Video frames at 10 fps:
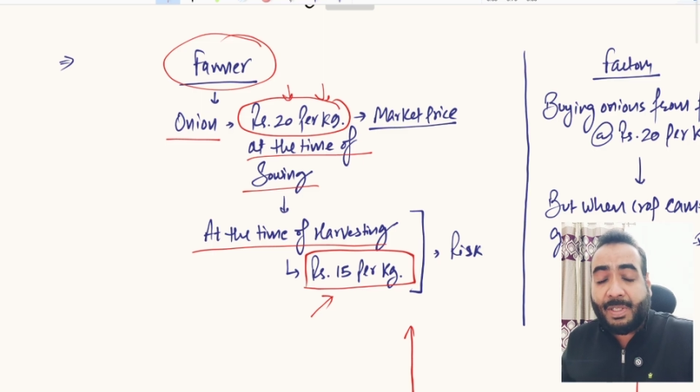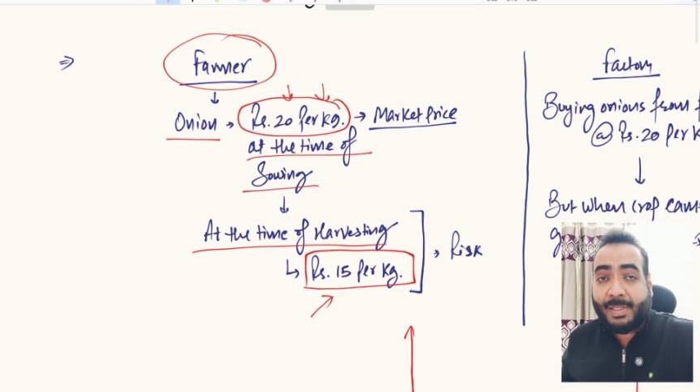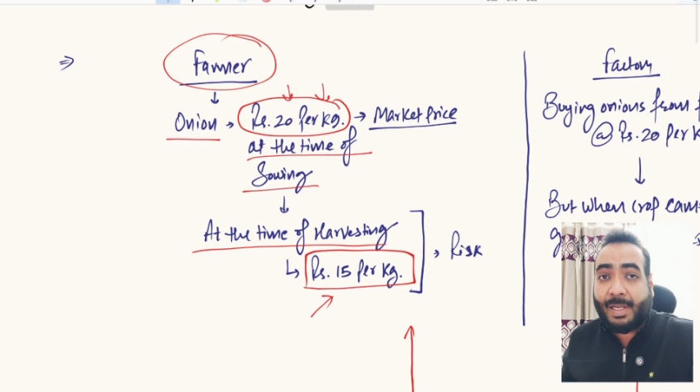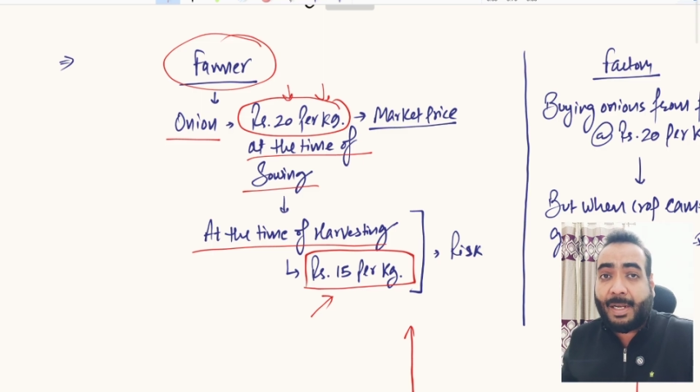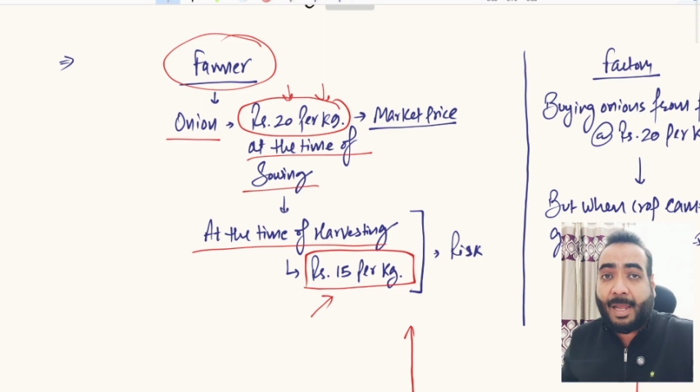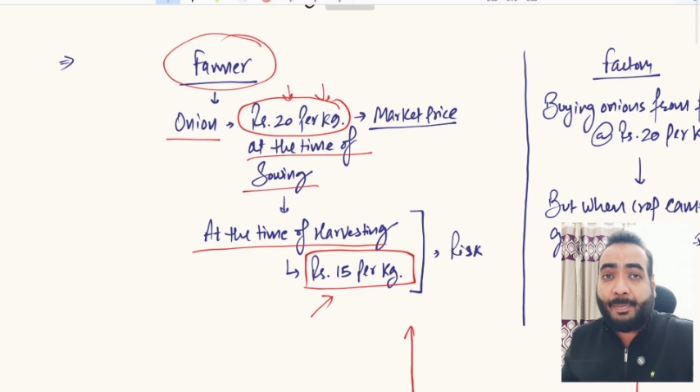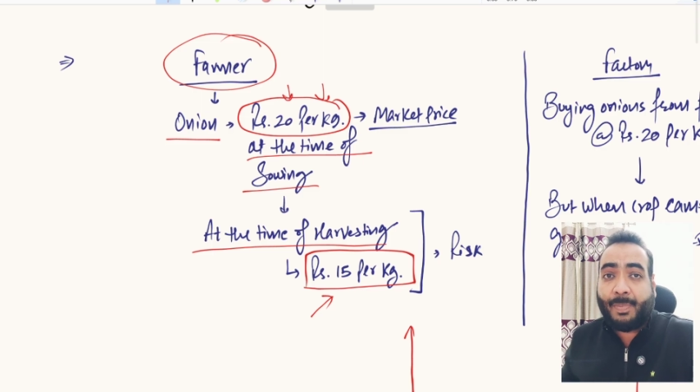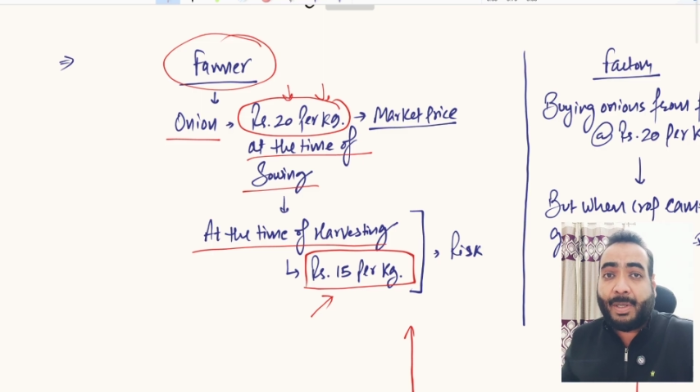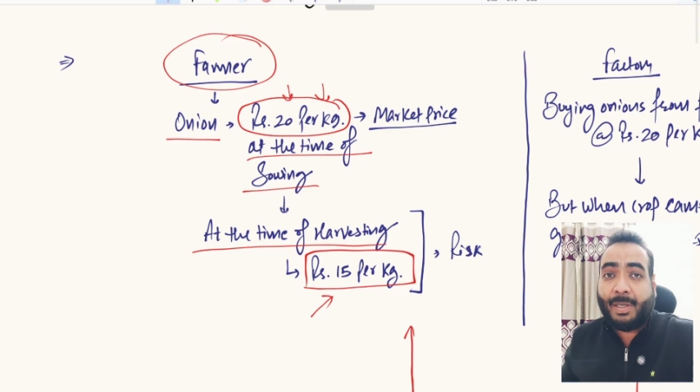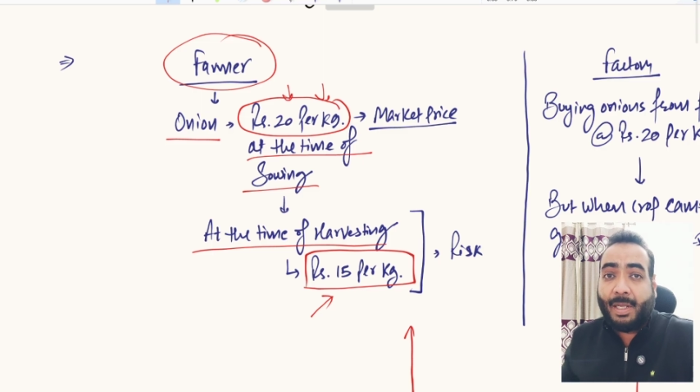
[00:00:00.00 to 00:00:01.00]
this can
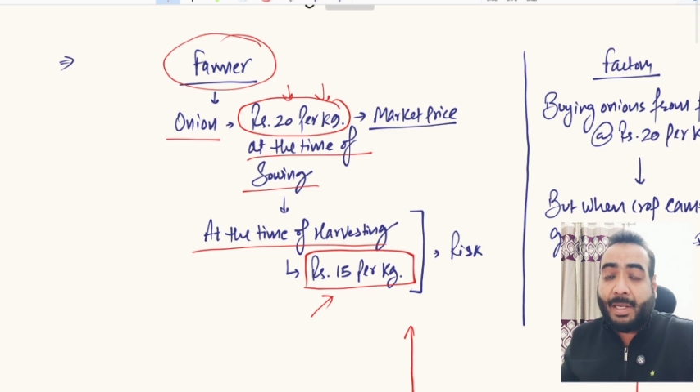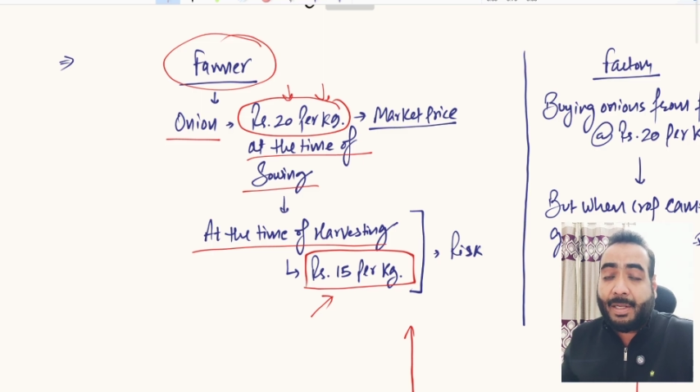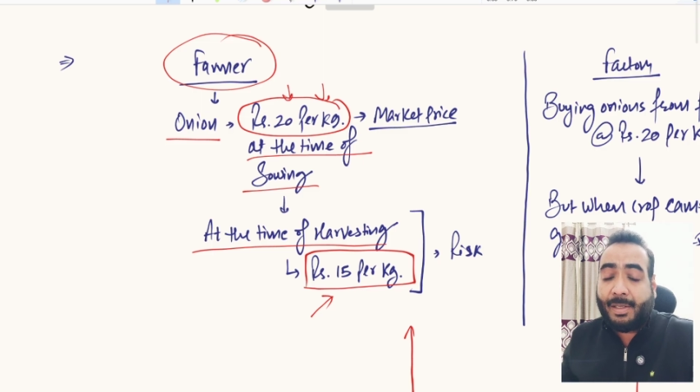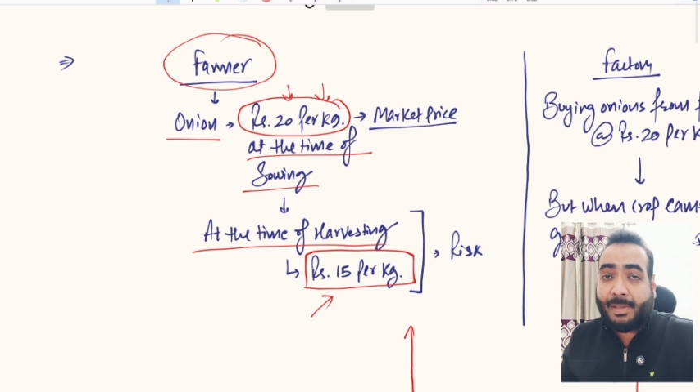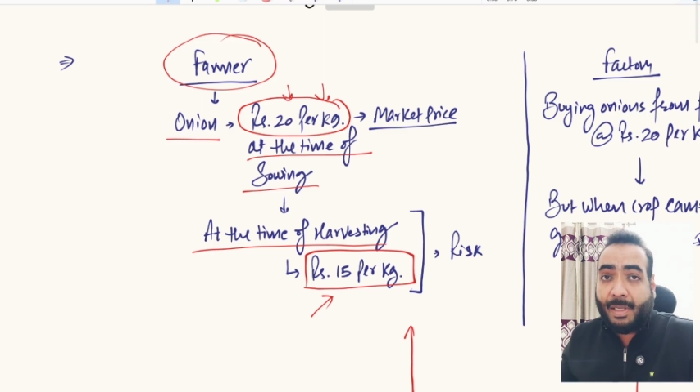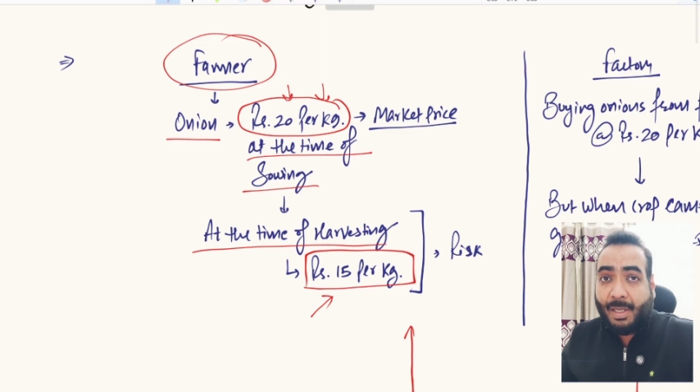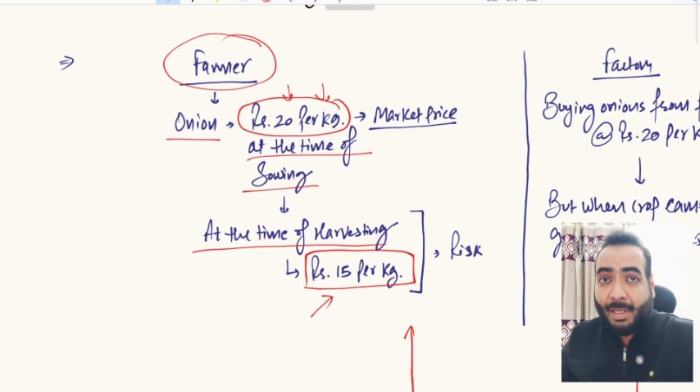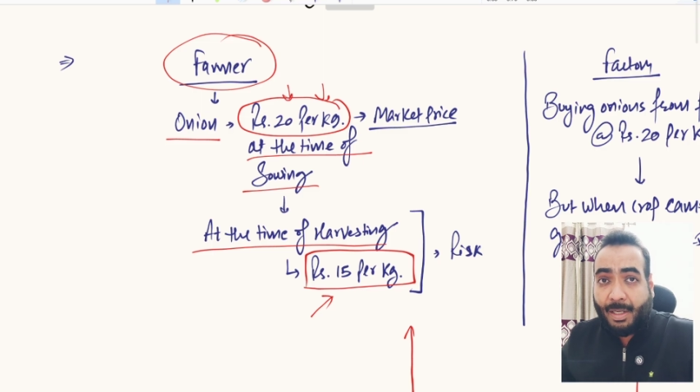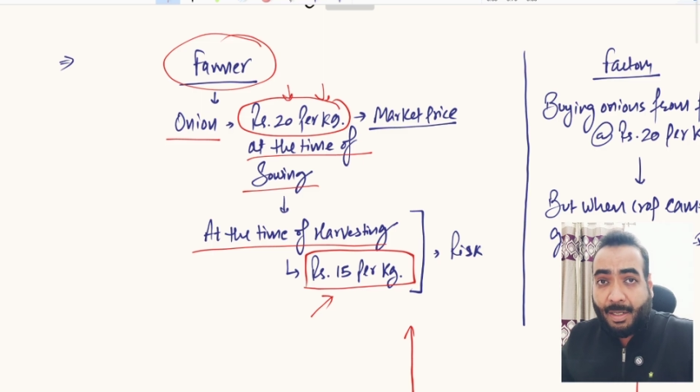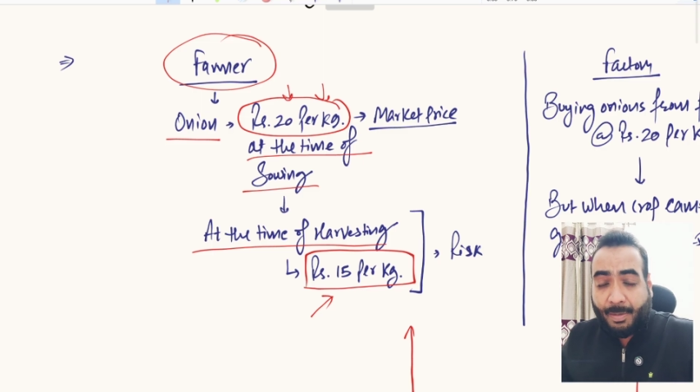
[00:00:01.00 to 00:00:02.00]
hamper his
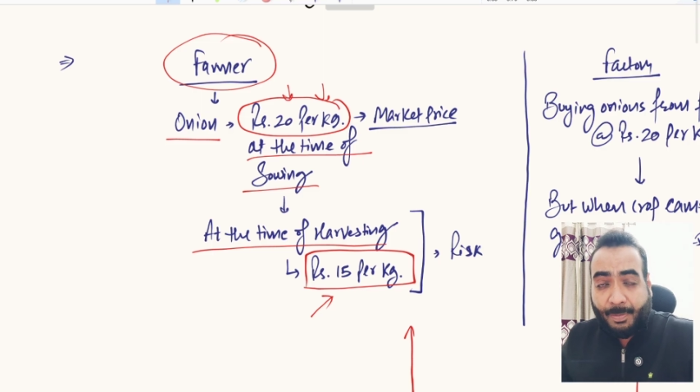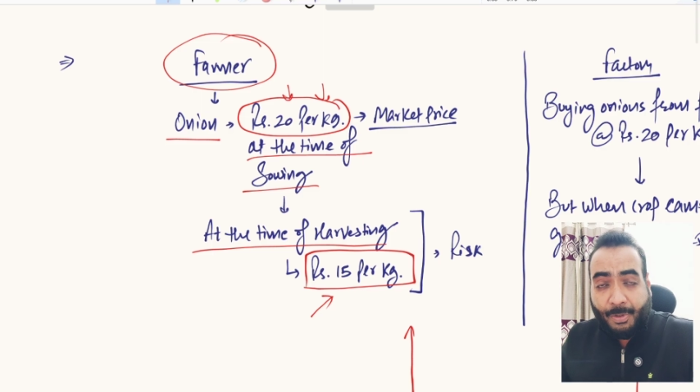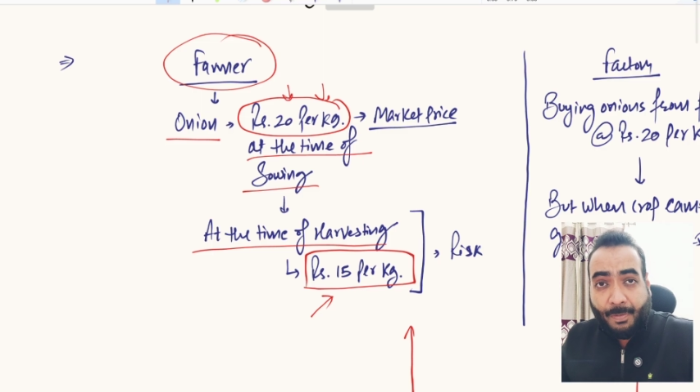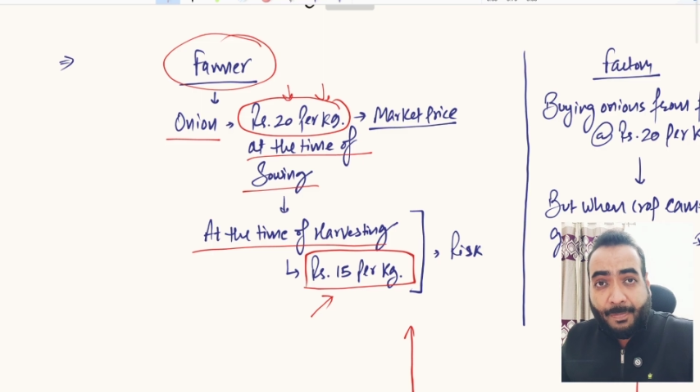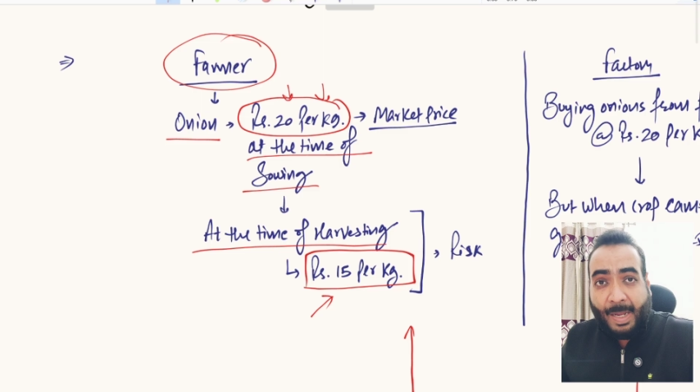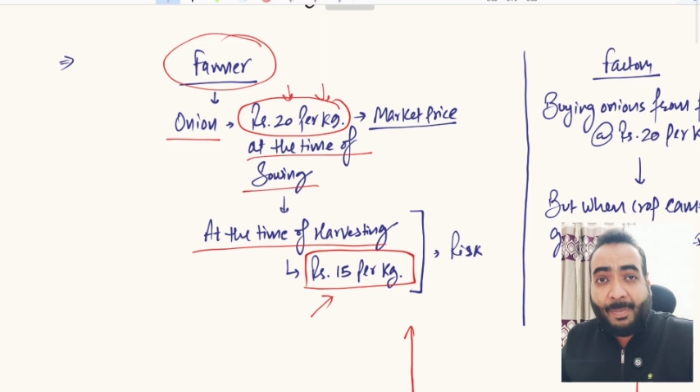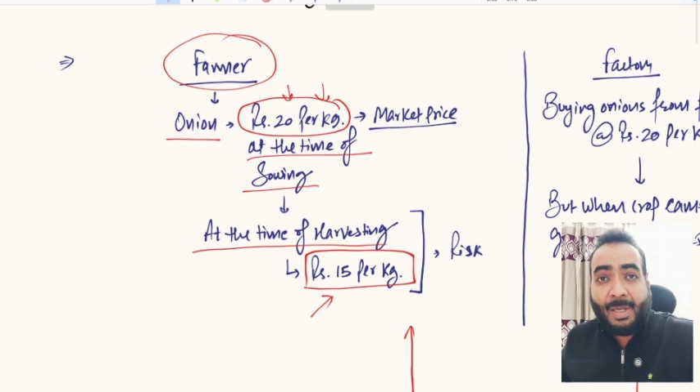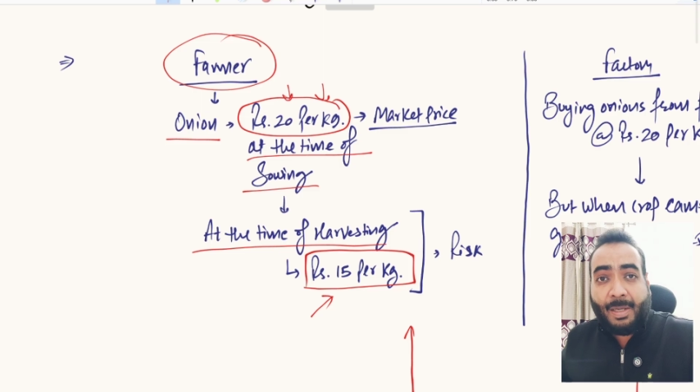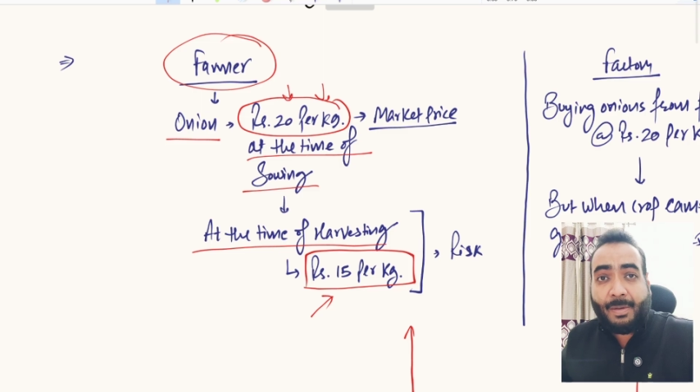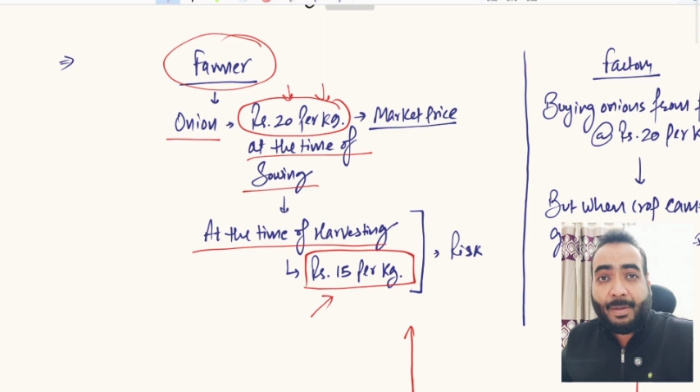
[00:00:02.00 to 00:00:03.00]

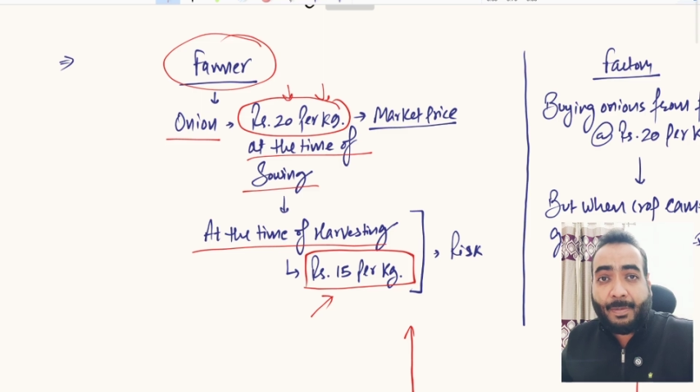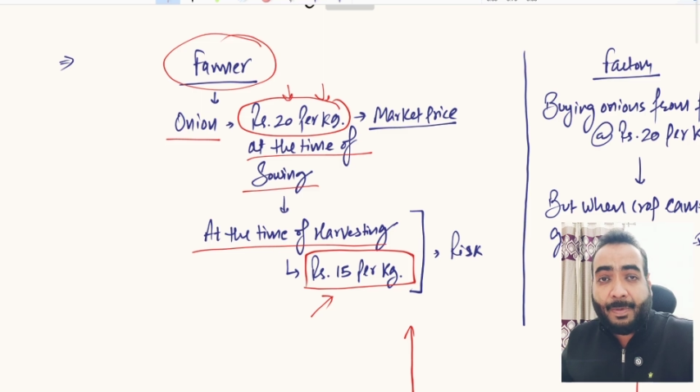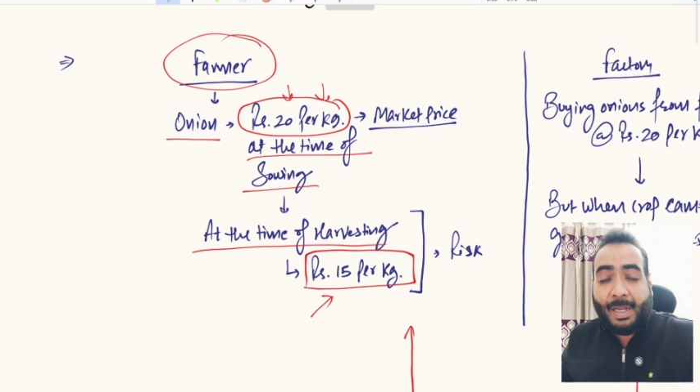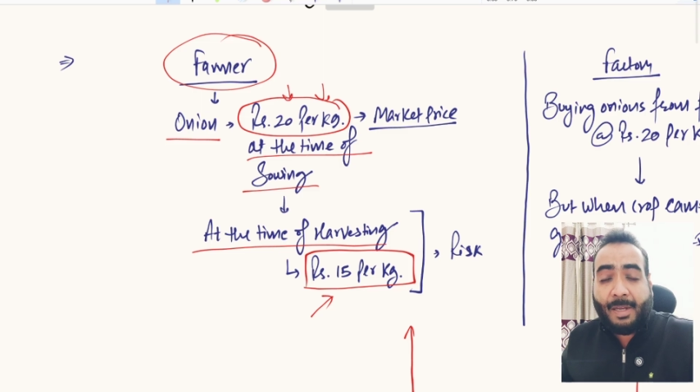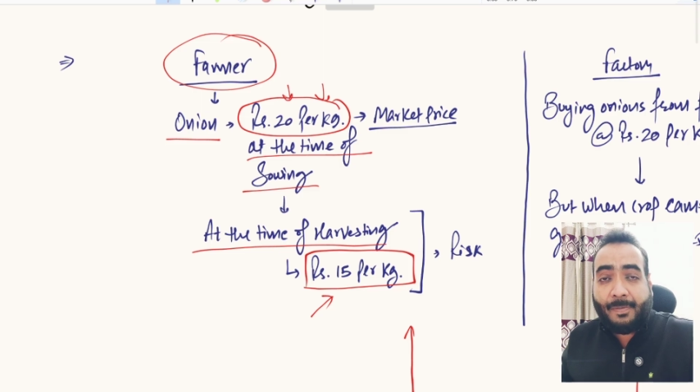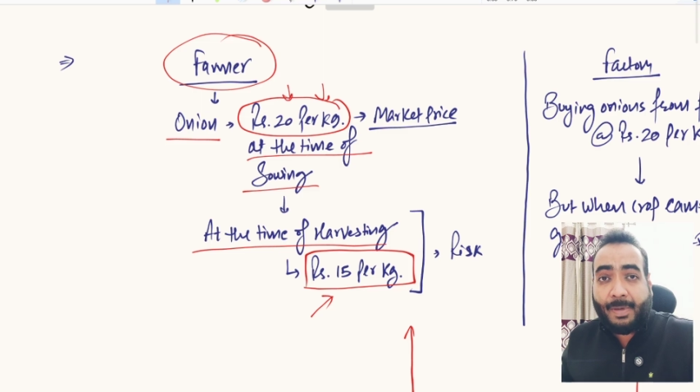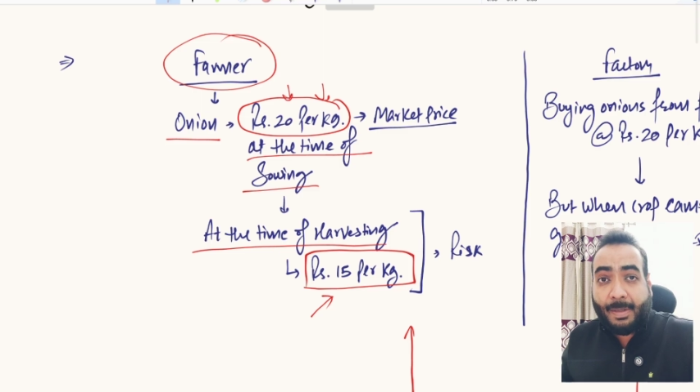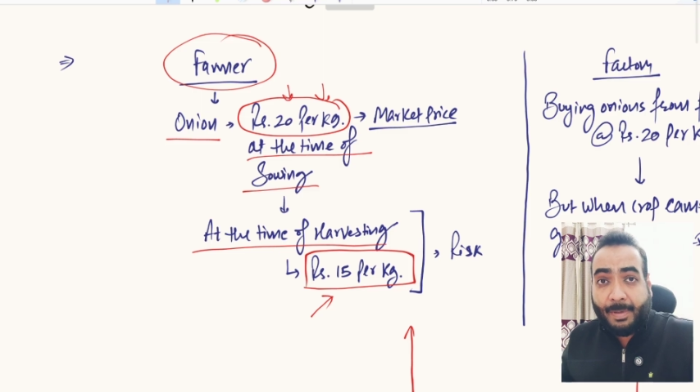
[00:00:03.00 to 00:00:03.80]
family life.